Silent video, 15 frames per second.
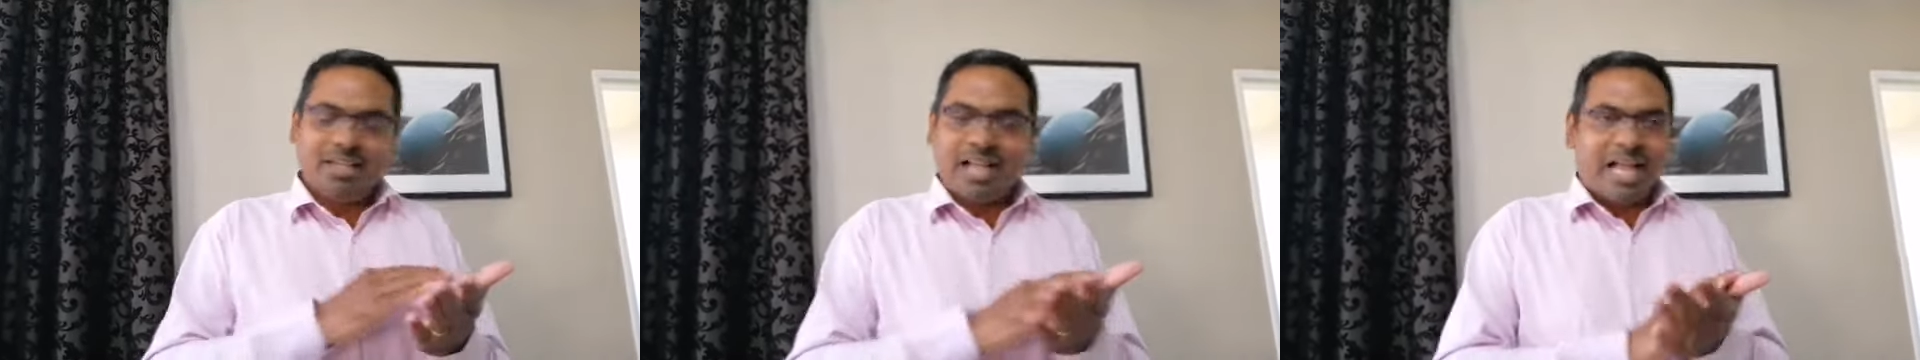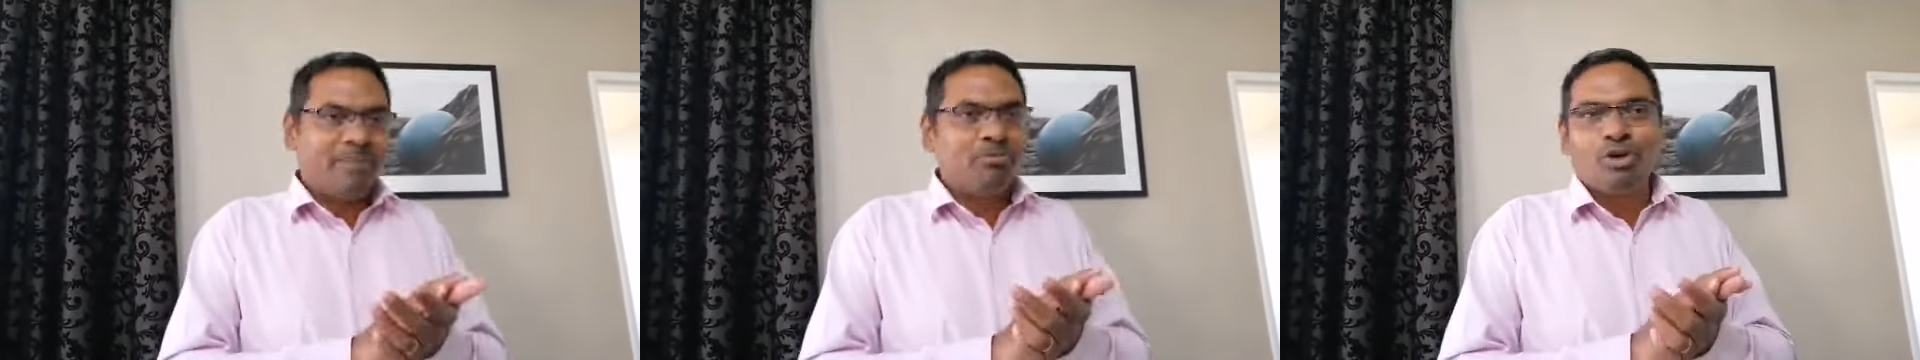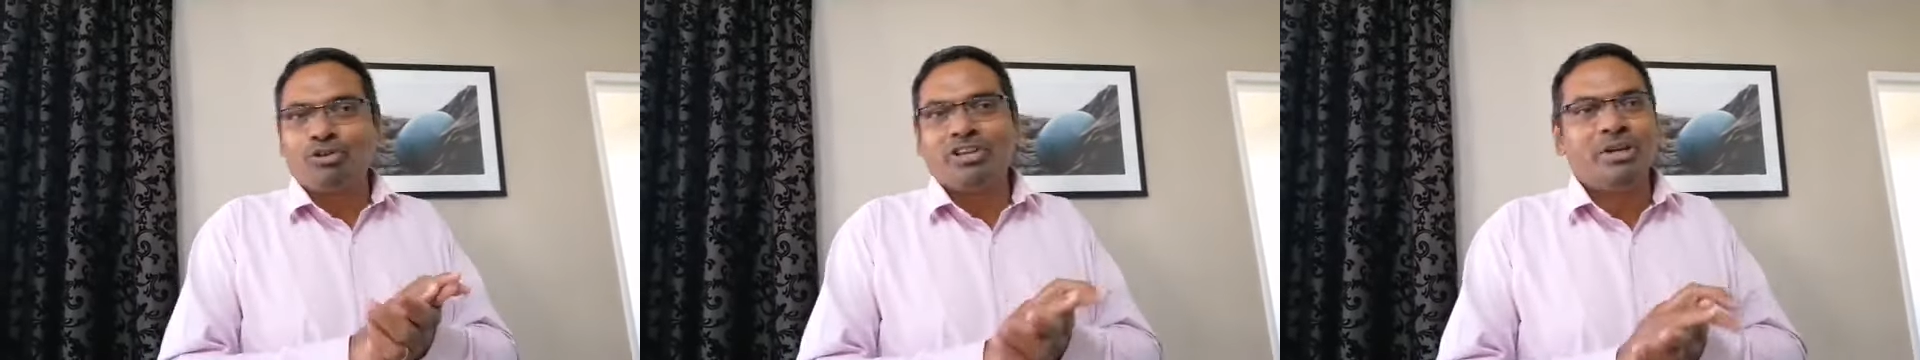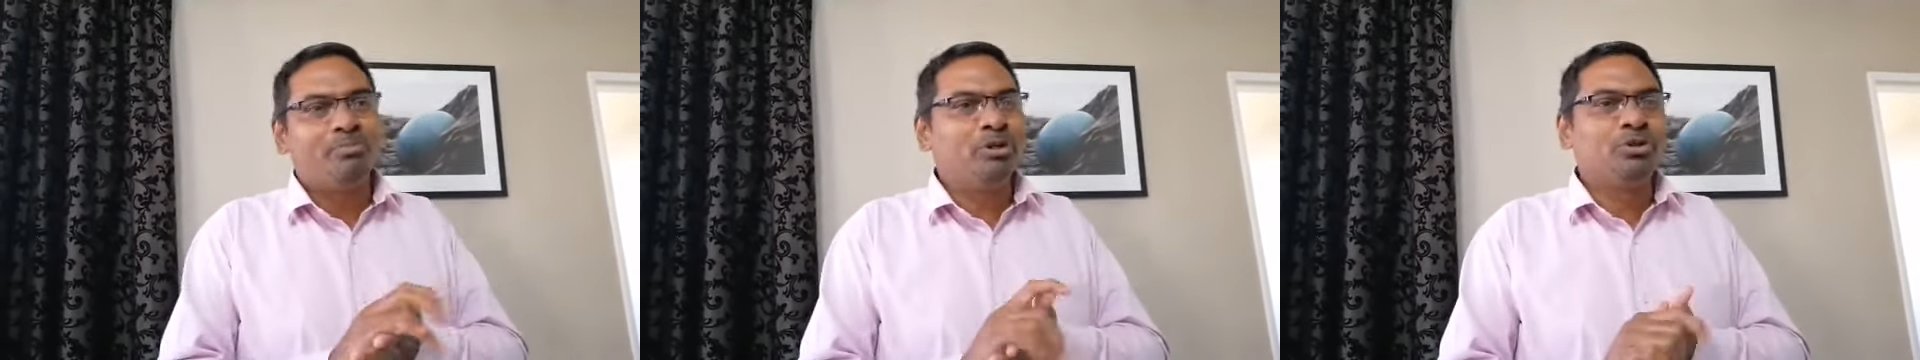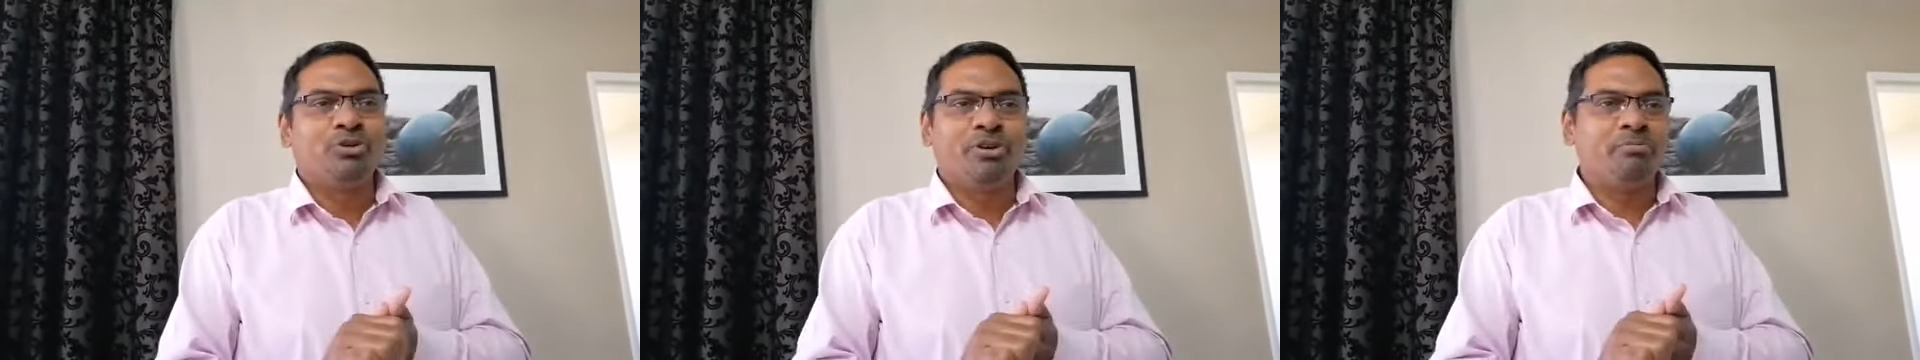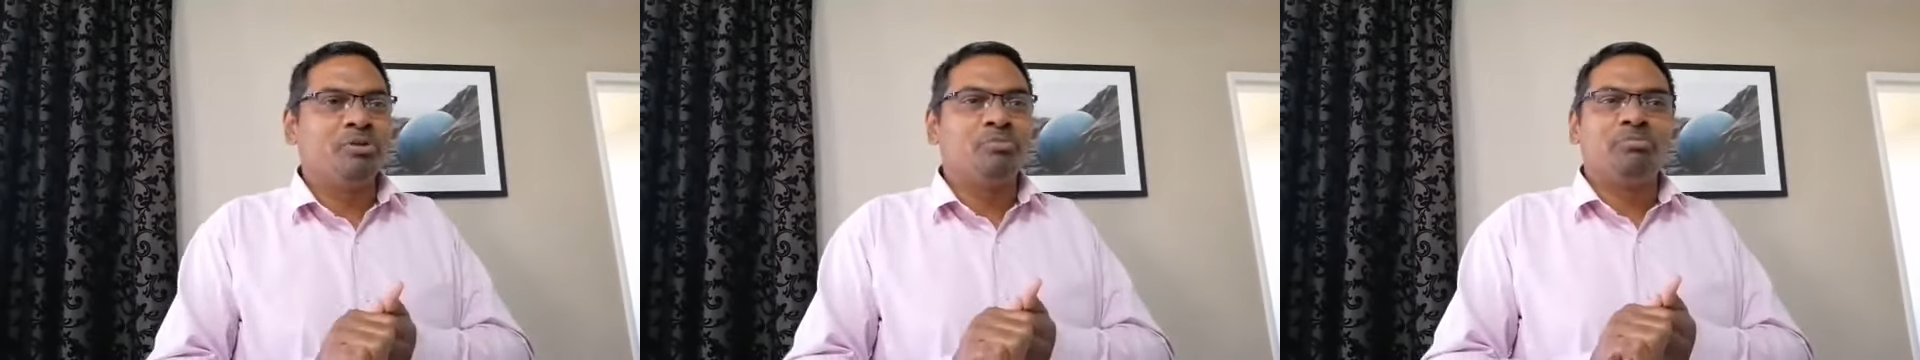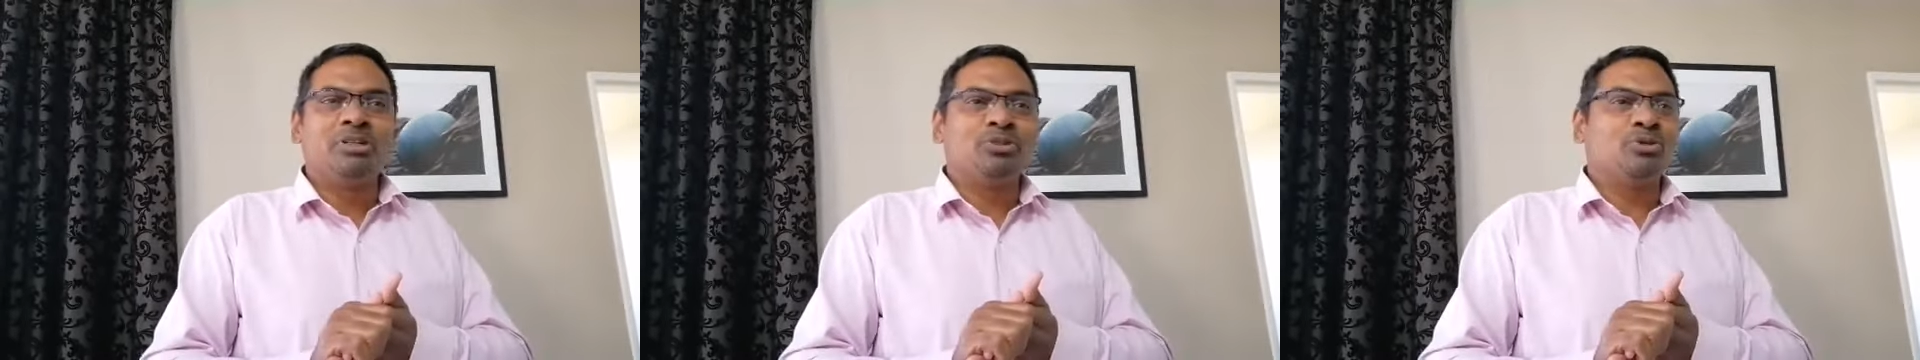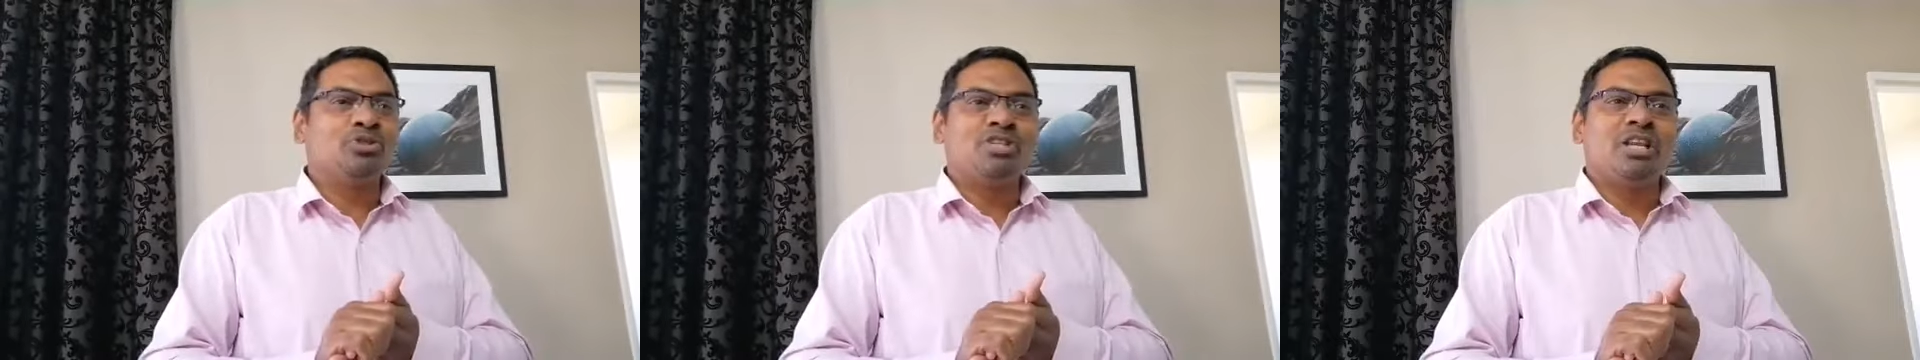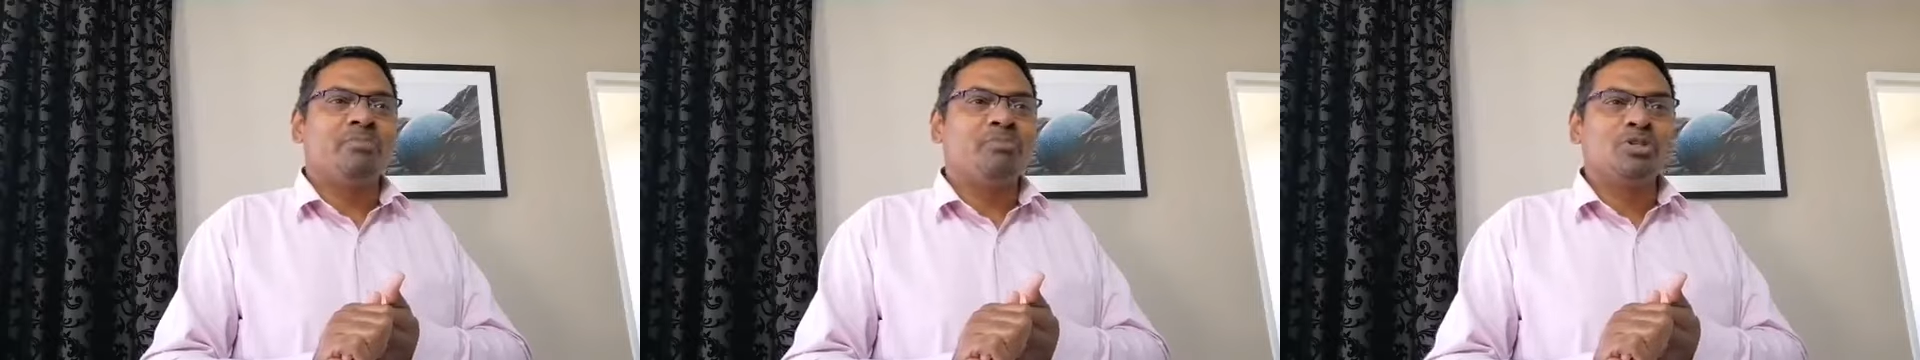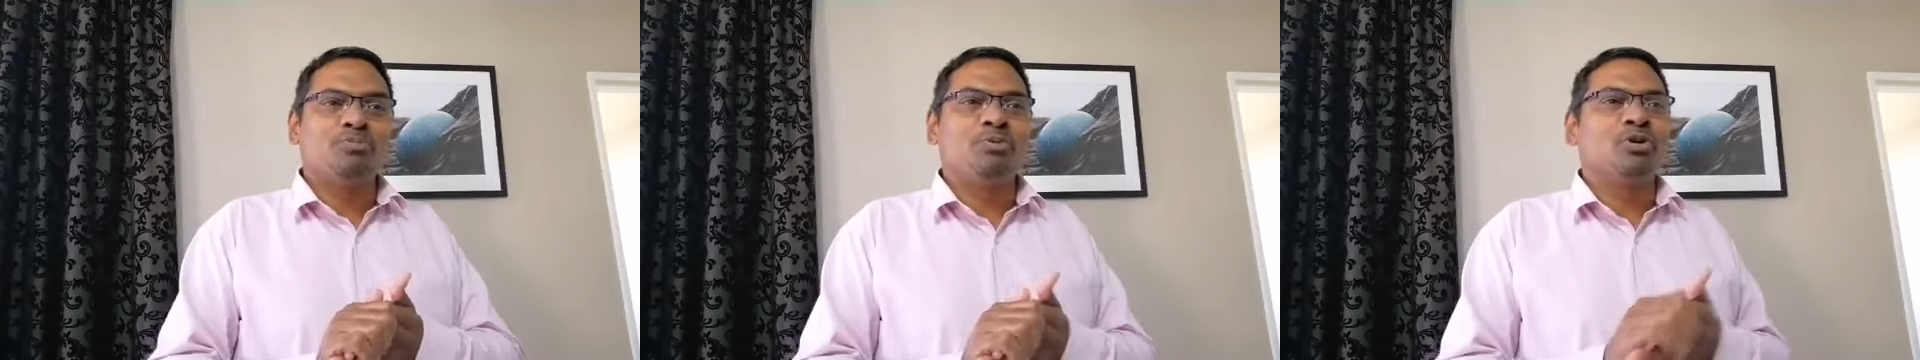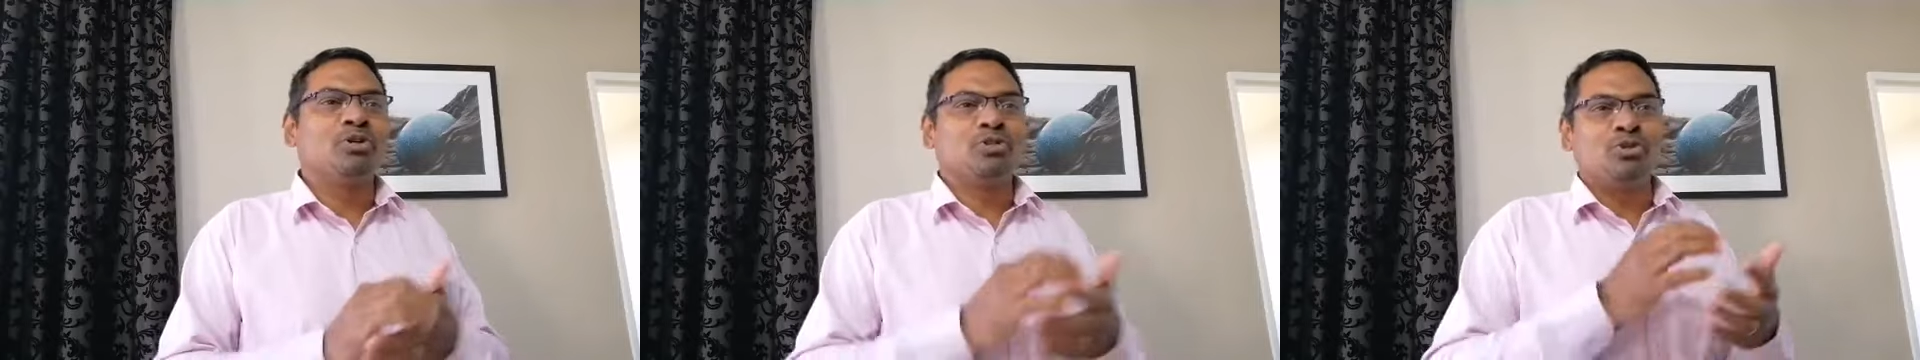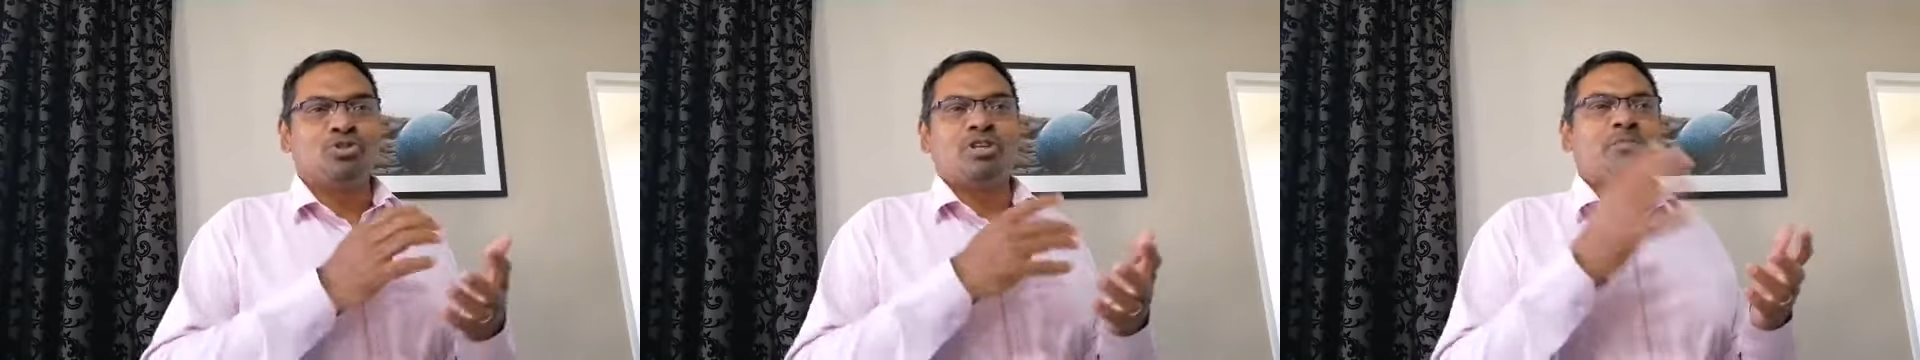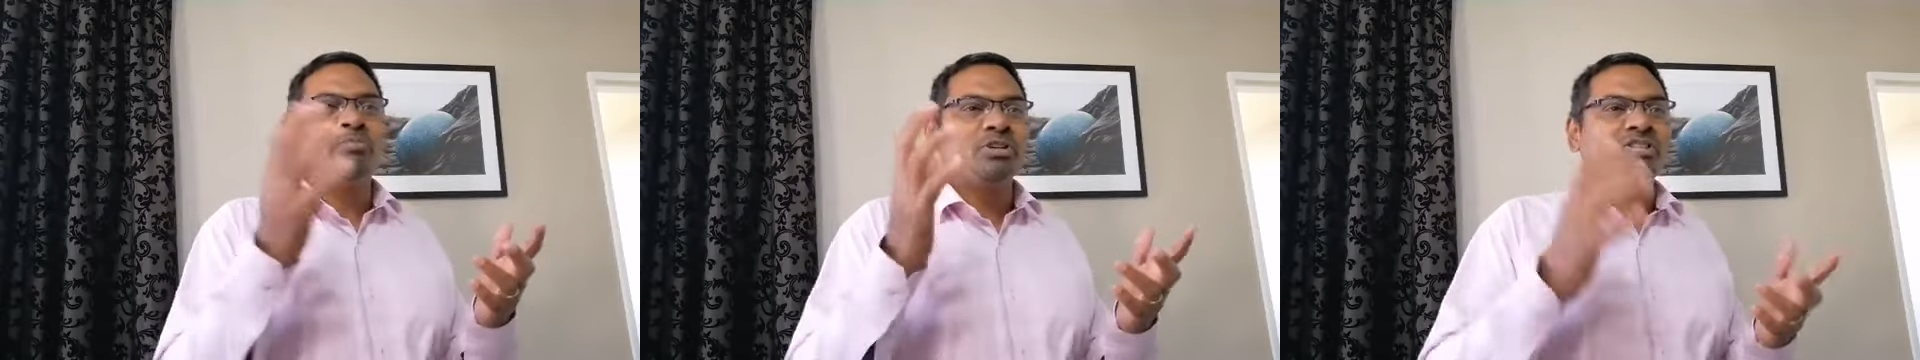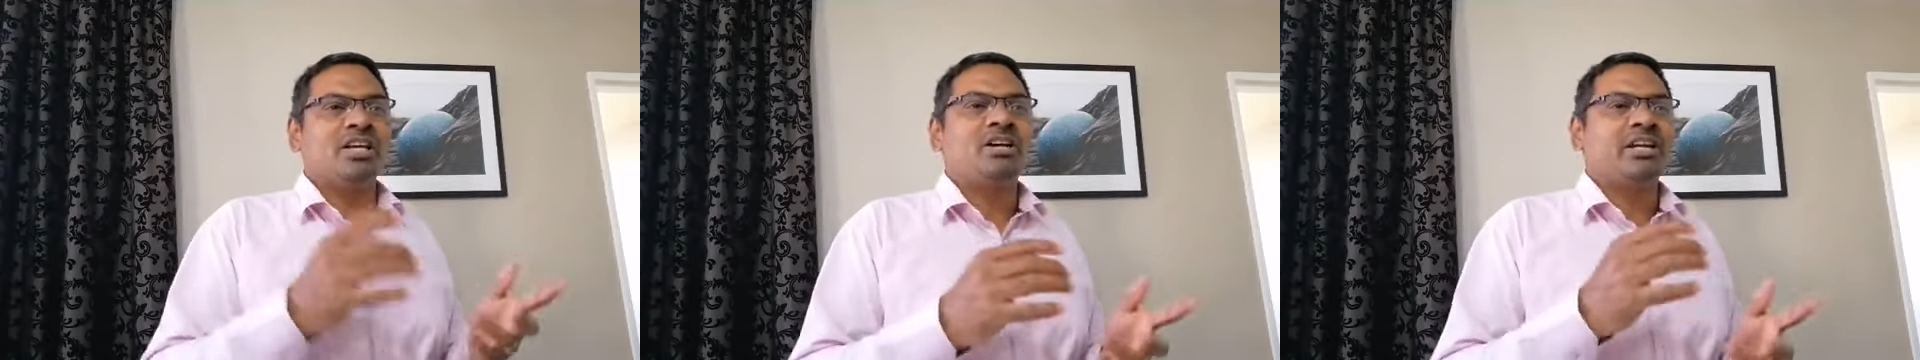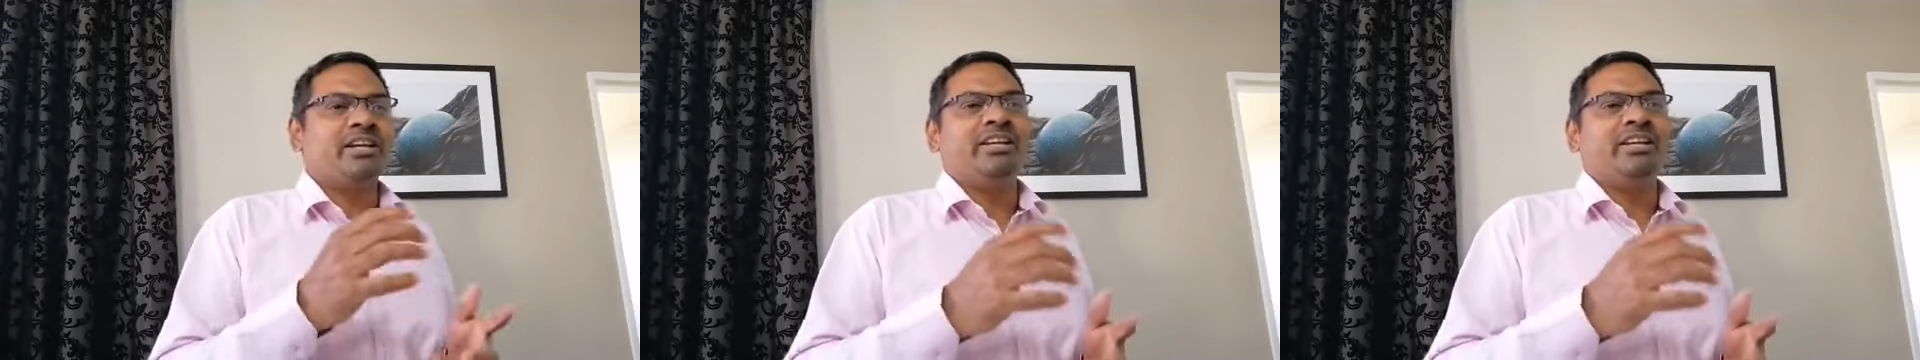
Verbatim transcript: i'm not able to remember those numbers because those numbers are